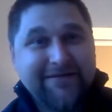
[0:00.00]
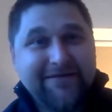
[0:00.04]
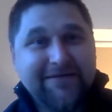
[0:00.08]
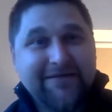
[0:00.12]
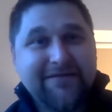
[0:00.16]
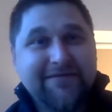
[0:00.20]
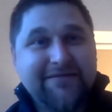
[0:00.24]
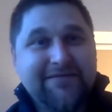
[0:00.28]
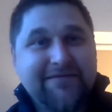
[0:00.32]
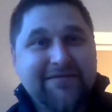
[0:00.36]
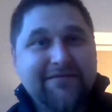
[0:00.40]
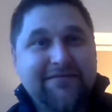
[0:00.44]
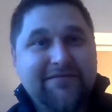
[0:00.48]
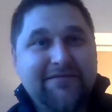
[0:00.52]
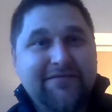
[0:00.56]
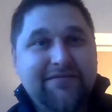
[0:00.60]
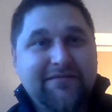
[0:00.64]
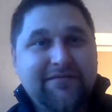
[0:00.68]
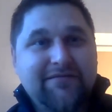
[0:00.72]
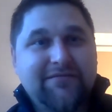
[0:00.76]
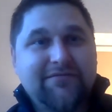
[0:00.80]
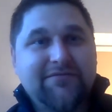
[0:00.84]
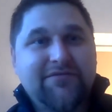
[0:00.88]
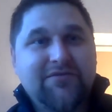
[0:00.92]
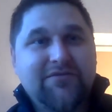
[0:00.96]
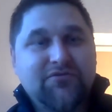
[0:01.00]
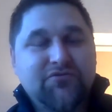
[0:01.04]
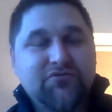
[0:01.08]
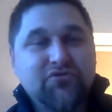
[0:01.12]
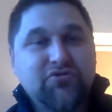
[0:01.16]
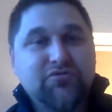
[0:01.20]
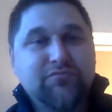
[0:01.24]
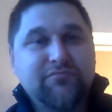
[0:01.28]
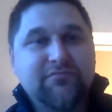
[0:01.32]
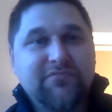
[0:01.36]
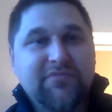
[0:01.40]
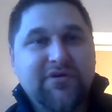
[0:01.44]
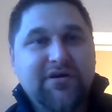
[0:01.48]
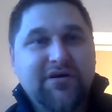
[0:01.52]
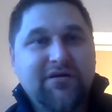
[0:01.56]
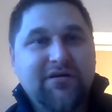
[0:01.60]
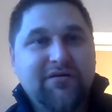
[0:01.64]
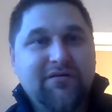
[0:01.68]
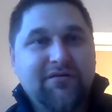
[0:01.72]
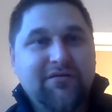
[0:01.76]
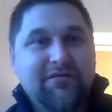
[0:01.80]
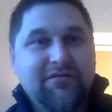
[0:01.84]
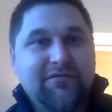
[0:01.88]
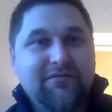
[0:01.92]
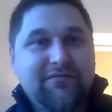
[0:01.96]
the room,
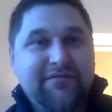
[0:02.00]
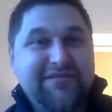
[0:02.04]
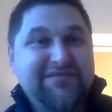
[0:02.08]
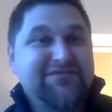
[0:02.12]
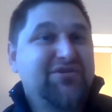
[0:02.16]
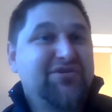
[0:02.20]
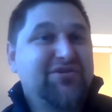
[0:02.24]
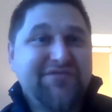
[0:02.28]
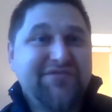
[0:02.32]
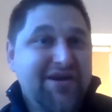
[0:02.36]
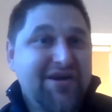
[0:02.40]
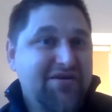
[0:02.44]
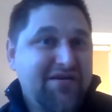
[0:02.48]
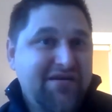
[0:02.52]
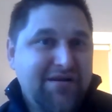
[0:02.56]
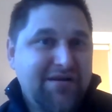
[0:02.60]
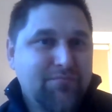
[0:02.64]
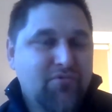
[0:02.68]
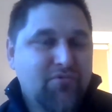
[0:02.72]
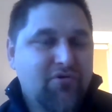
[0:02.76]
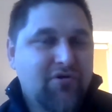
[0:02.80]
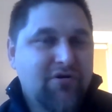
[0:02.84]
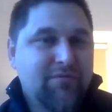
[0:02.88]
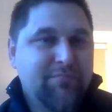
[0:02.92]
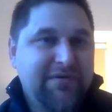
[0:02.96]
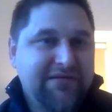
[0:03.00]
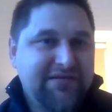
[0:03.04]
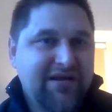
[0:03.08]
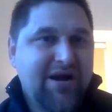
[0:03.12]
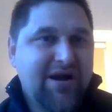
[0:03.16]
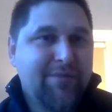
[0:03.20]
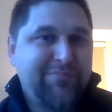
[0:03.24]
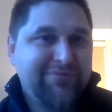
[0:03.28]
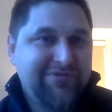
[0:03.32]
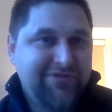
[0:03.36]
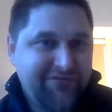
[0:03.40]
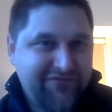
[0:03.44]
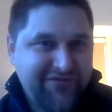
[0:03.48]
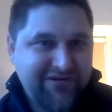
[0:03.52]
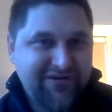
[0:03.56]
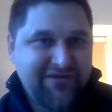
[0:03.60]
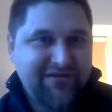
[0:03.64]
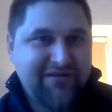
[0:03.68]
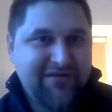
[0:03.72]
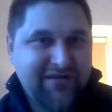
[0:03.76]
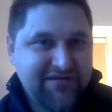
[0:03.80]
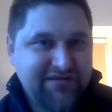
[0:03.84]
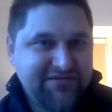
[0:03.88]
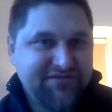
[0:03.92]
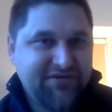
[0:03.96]
it's not there anymore, but a couple of
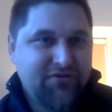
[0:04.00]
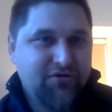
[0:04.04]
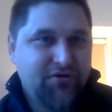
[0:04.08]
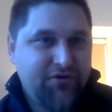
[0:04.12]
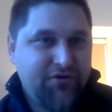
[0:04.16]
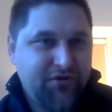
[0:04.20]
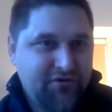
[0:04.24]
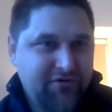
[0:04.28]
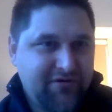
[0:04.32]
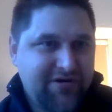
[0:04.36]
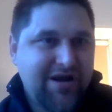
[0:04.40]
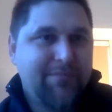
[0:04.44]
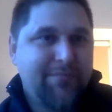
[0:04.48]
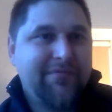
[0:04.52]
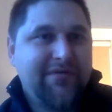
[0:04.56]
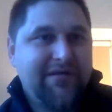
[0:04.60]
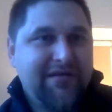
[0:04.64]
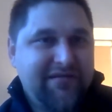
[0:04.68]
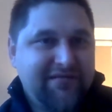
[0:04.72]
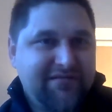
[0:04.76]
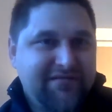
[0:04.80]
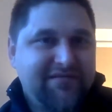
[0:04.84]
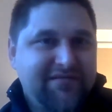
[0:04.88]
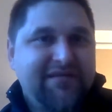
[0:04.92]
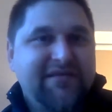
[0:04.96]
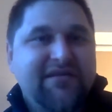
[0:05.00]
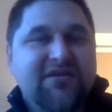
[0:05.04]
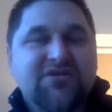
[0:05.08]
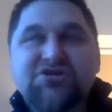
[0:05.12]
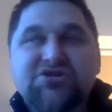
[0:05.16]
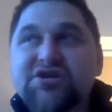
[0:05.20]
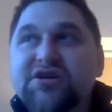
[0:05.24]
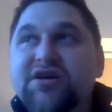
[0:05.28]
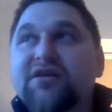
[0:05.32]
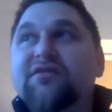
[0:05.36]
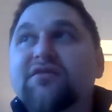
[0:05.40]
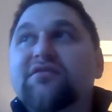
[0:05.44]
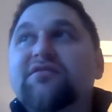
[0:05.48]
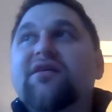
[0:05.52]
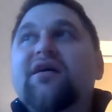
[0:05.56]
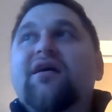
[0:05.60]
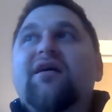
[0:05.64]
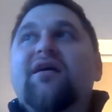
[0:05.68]
years ago you could come in and see the chair.